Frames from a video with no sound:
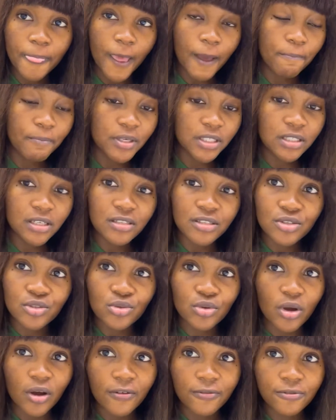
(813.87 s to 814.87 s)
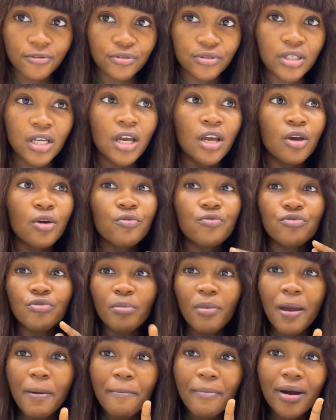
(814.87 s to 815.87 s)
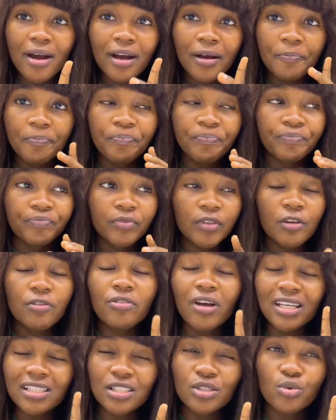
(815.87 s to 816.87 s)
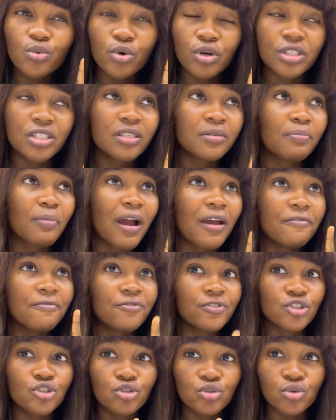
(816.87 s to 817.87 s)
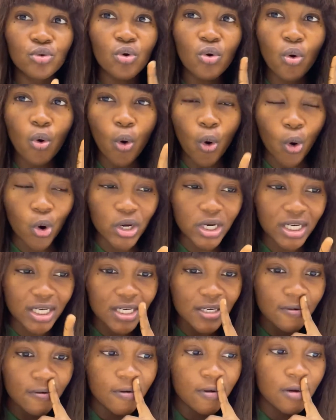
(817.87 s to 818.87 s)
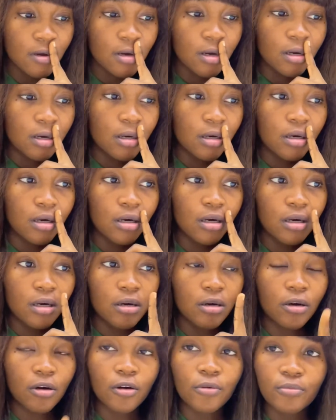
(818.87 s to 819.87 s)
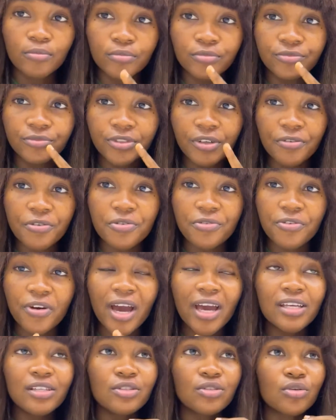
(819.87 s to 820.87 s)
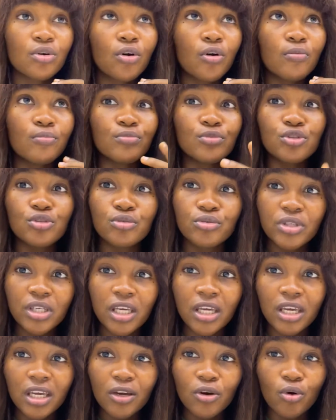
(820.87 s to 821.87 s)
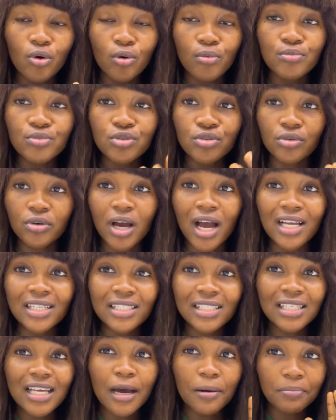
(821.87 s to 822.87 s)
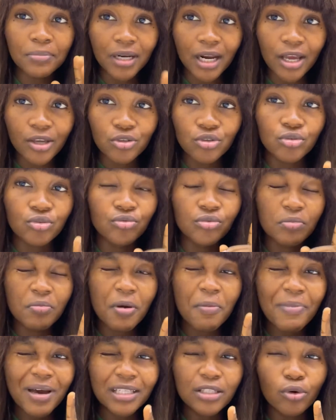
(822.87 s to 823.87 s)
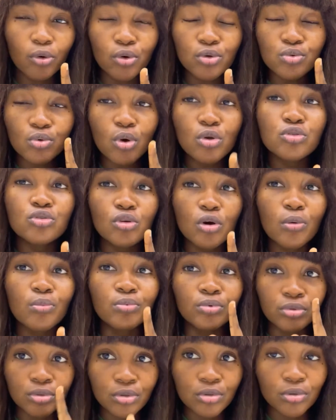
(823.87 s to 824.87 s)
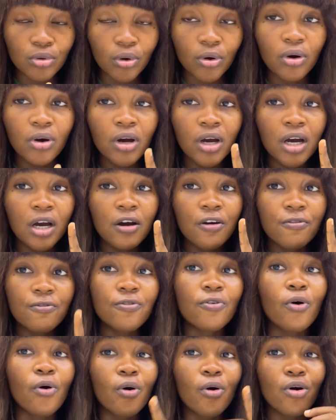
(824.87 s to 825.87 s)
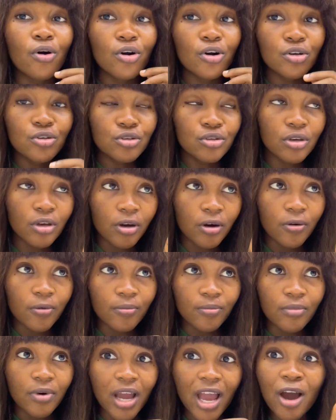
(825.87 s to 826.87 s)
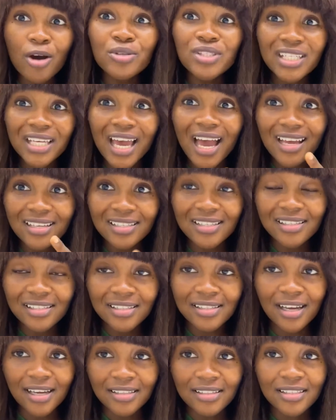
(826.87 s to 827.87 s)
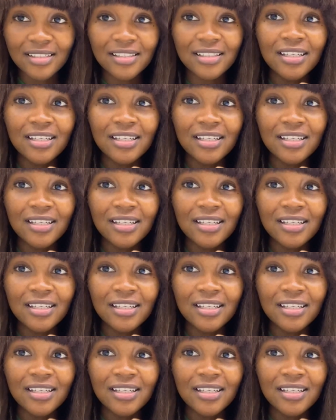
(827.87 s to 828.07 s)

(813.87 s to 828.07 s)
patient his or her food. Remember, if you actually watched my video on verified UK homes, you can actually apply to. Remember, there was one job we saw for healthcare assistant,